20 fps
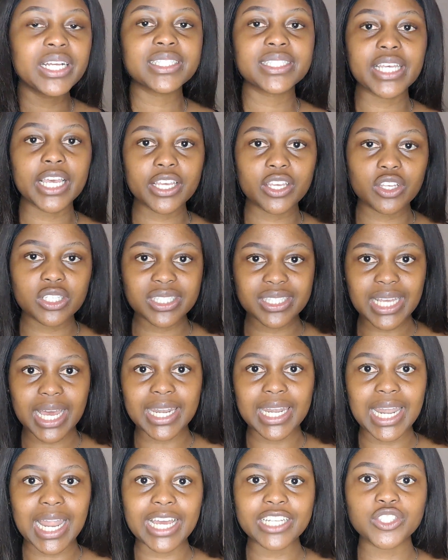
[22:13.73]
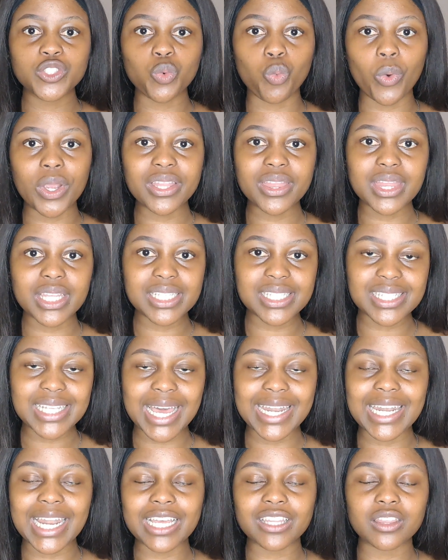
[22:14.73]
with the
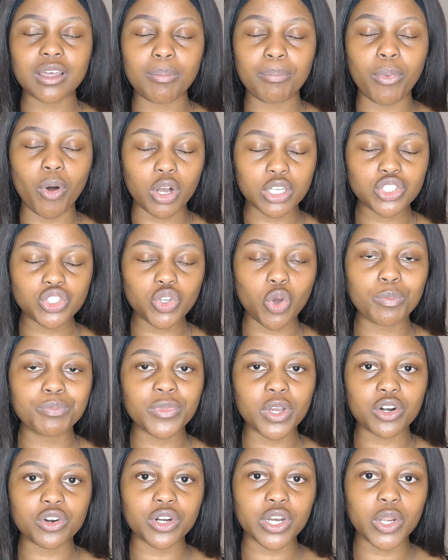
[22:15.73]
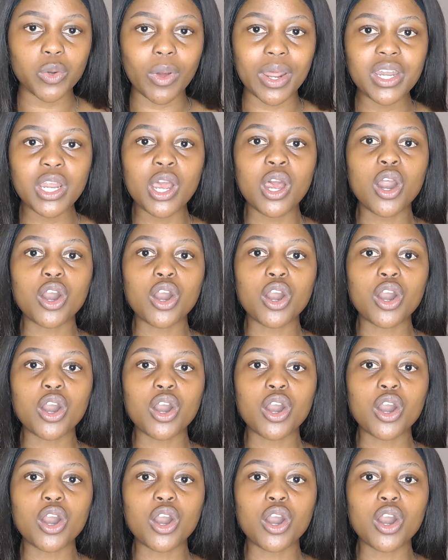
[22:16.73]
sunlight, the bar soap, the green one,